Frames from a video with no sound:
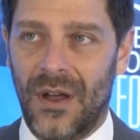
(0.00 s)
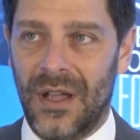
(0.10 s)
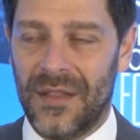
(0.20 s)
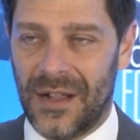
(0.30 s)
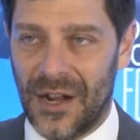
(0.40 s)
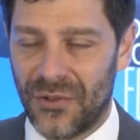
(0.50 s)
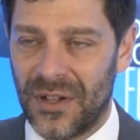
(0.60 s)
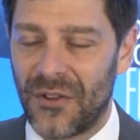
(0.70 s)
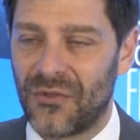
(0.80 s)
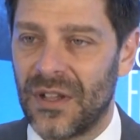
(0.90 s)
in the cultural
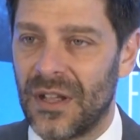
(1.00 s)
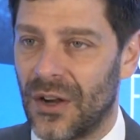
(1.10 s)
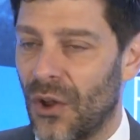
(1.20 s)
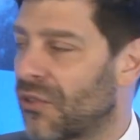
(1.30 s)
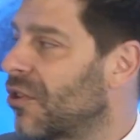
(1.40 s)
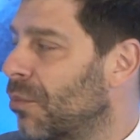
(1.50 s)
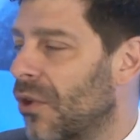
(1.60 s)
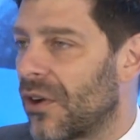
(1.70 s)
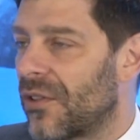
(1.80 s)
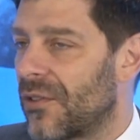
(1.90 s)
industry closed their
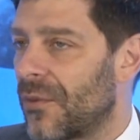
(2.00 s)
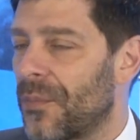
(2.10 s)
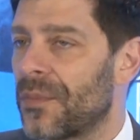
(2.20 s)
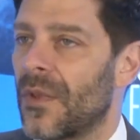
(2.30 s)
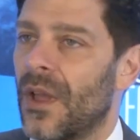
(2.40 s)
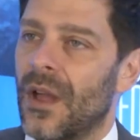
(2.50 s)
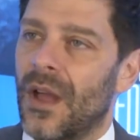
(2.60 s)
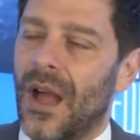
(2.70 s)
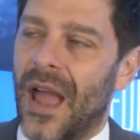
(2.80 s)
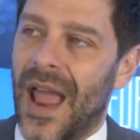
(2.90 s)
books.
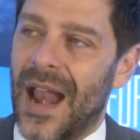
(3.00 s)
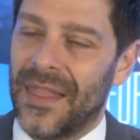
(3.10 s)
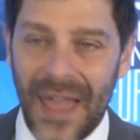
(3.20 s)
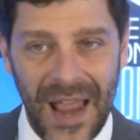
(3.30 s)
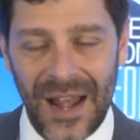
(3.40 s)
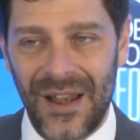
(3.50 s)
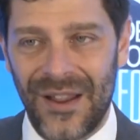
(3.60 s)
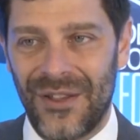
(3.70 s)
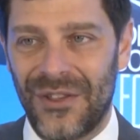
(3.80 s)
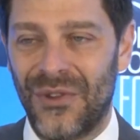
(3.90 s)
And then
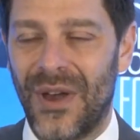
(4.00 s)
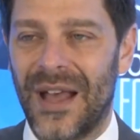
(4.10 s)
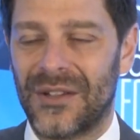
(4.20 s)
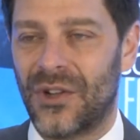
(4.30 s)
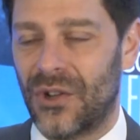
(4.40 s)
you had